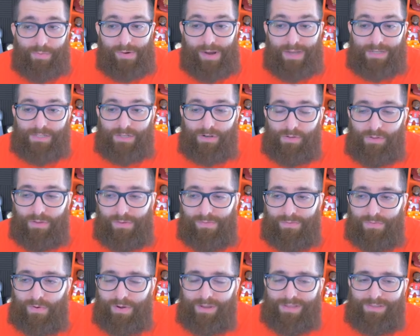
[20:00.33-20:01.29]
priced at only
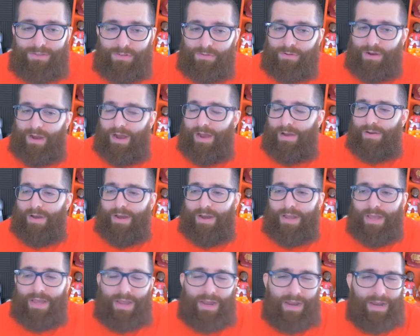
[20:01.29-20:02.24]

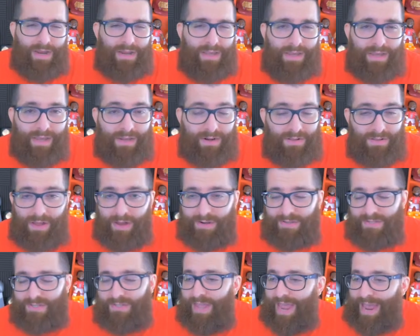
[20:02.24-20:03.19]
4,200. He didn't get a lot
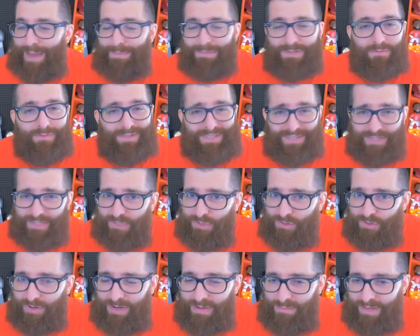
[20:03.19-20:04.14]
of snaps and was
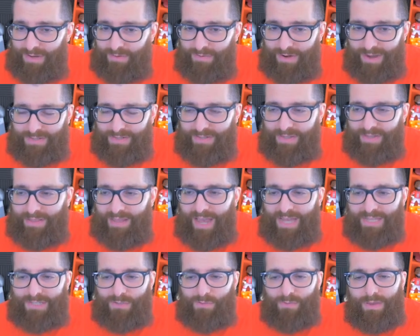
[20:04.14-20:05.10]
extremely rusty
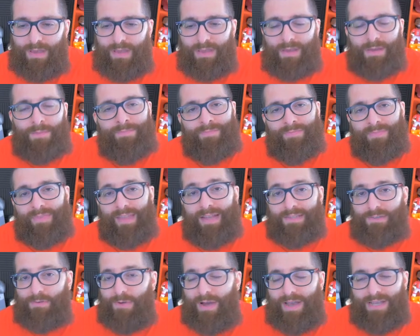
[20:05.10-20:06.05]
last week.
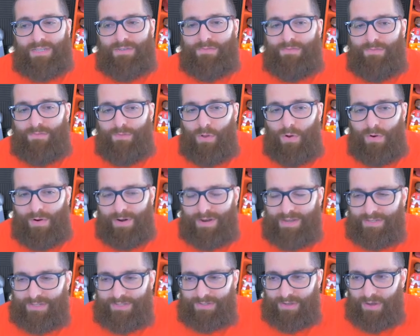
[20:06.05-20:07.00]
That's why his floor
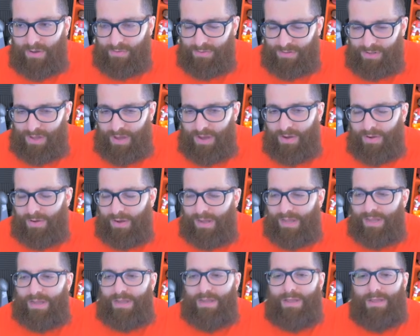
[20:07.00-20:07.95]
is so low,
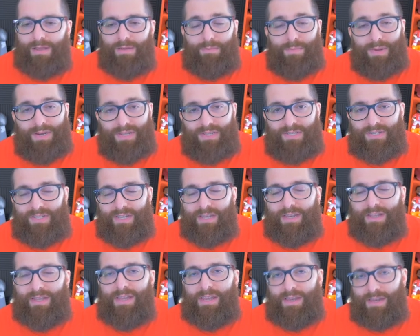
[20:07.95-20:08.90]
but his
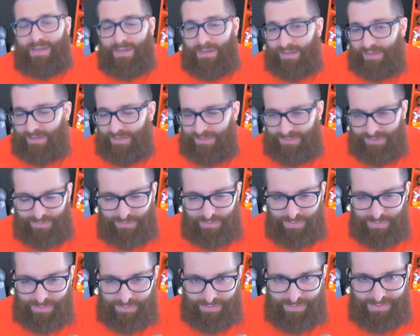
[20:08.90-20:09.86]
ceiling is
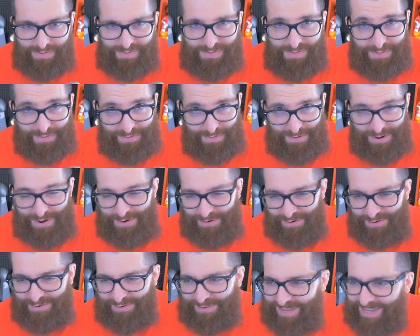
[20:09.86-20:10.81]
through the
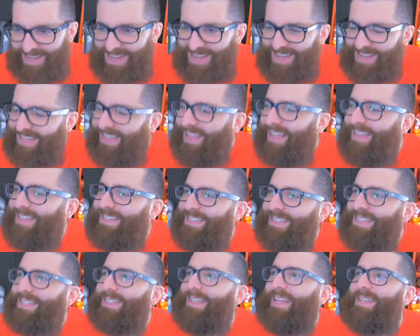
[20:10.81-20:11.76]
roof.
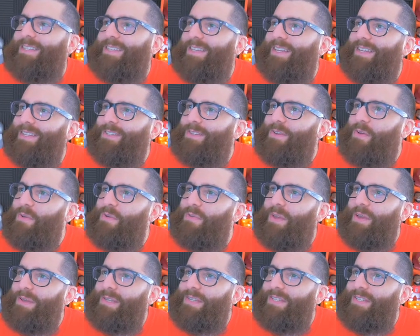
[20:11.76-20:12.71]
That's so
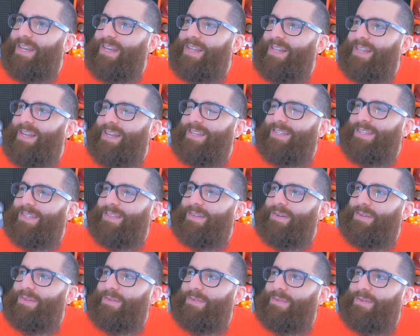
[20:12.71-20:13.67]
nice. Ceiling is
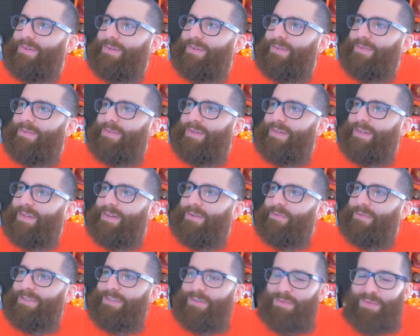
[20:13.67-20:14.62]
through the roof.
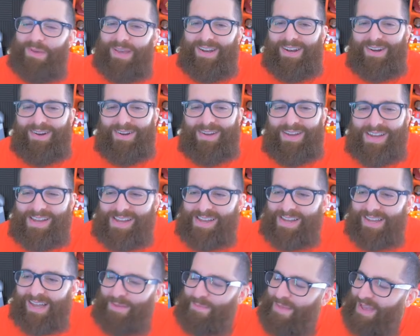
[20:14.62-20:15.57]
What's a better? That